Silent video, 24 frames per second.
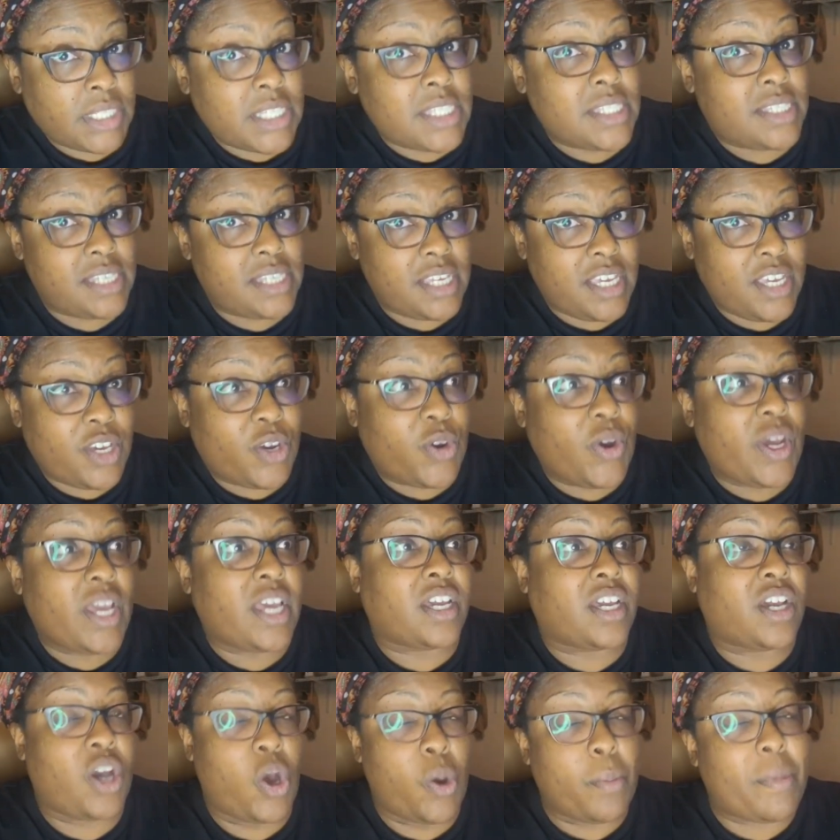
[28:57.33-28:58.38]
deal.
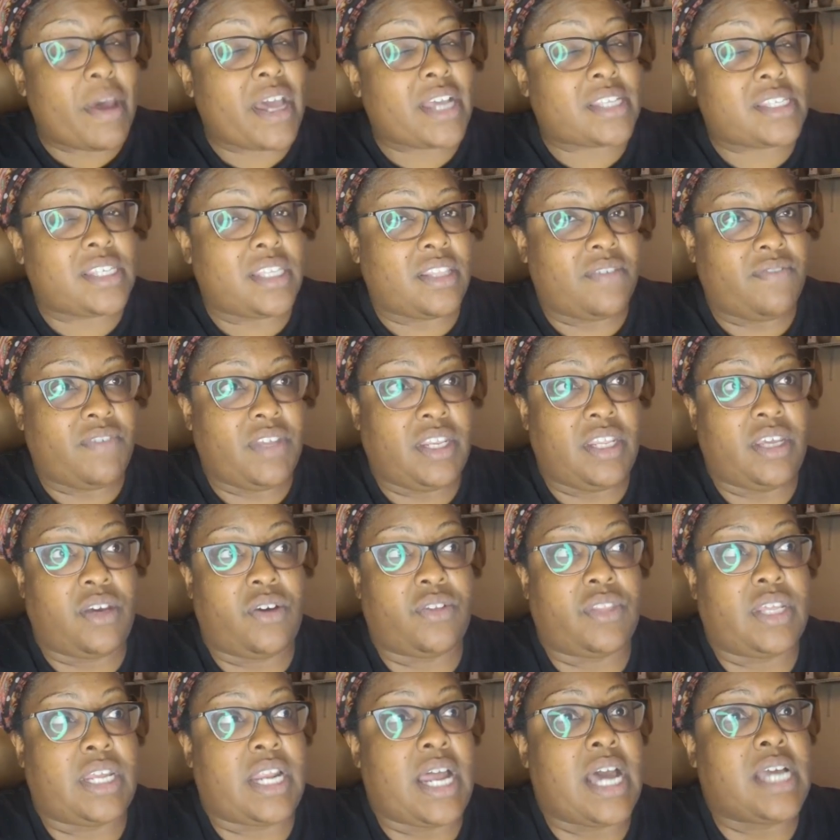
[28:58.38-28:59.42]
And go back to the
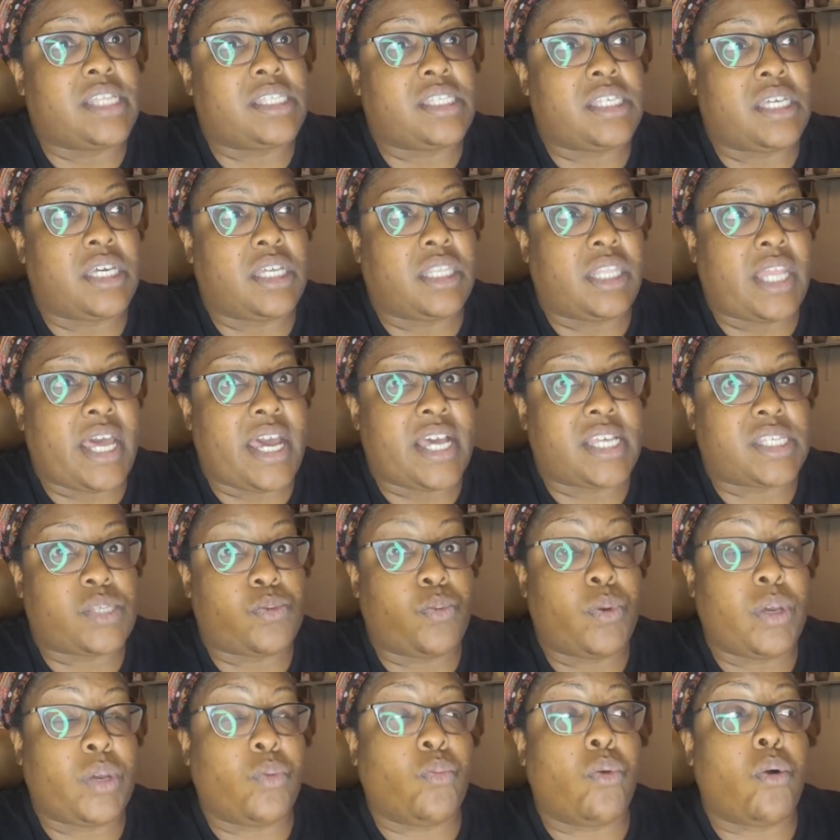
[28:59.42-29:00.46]
video that I did last
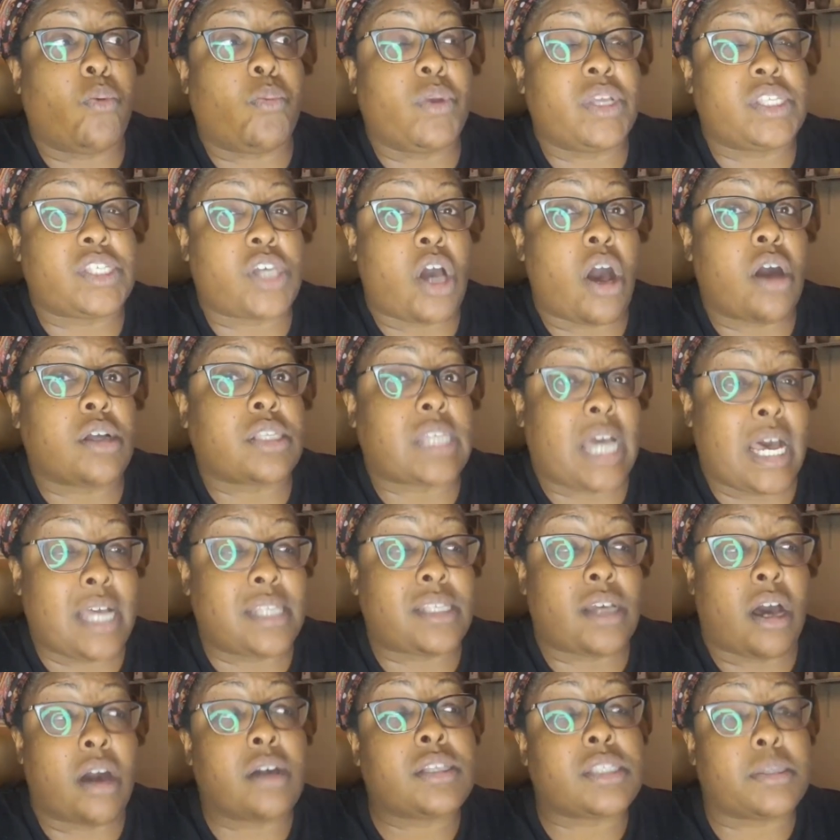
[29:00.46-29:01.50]
week where I
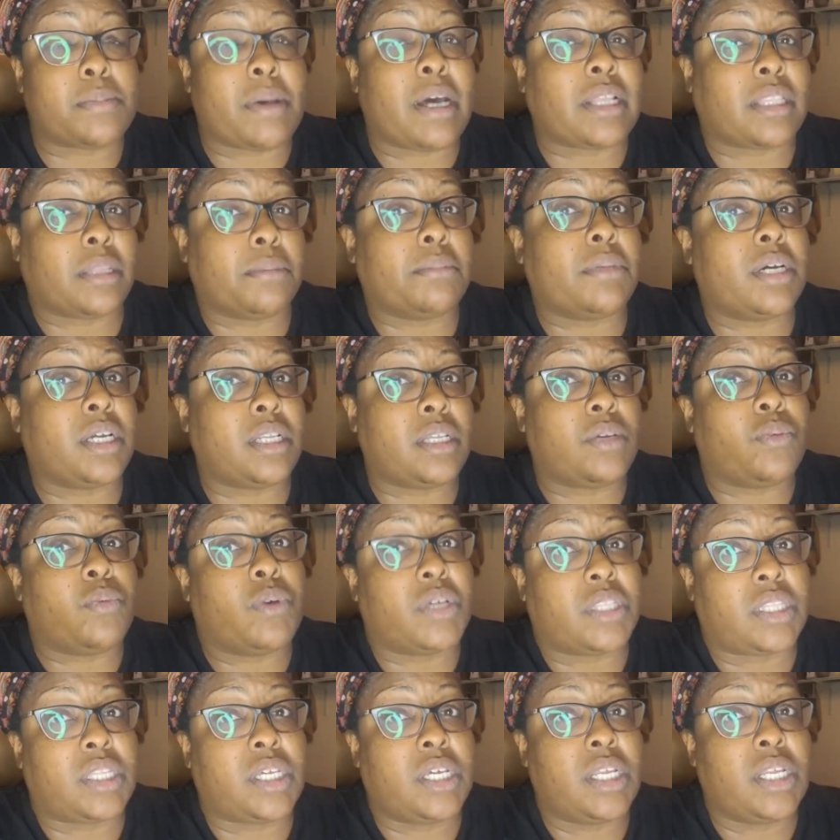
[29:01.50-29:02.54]
talked about the money
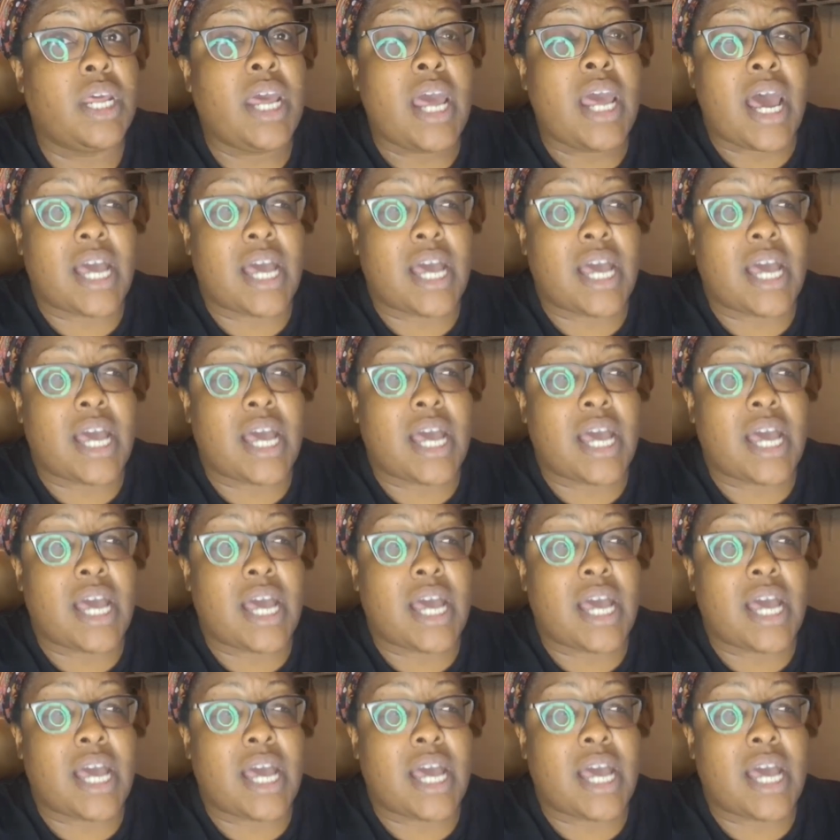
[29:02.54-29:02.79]
with it.